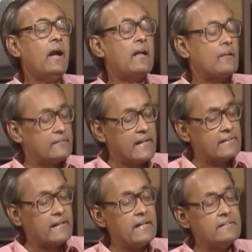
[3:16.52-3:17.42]
And on the
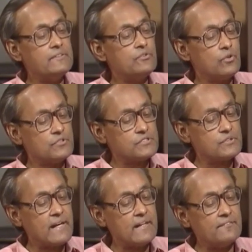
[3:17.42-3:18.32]
other hand, you
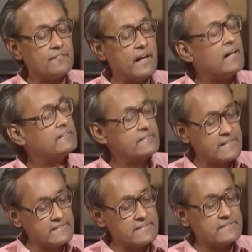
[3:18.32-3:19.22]
also have other
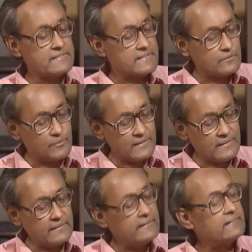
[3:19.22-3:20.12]
tendencies at
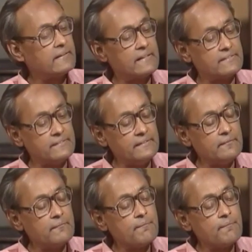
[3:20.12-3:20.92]
work in the country,